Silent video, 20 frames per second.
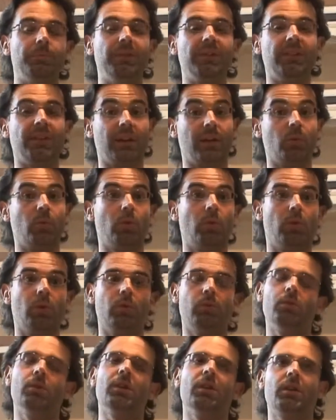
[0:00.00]
be like, whoa,
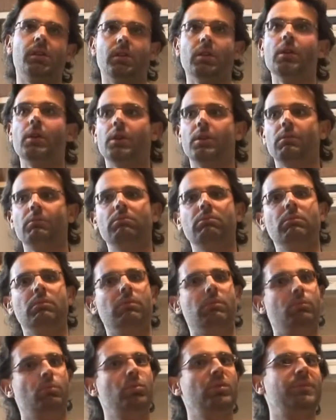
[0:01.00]
well,
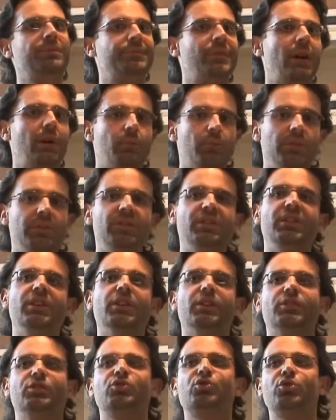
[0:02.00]
we're not really
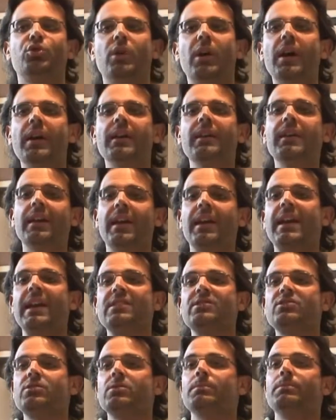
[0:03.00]
gonna try it, and
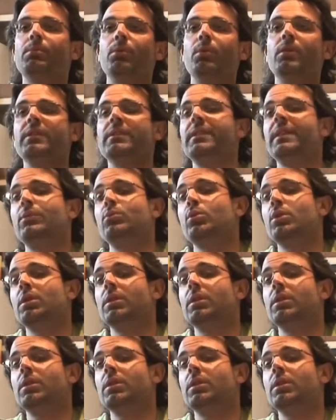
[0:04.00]
at some point they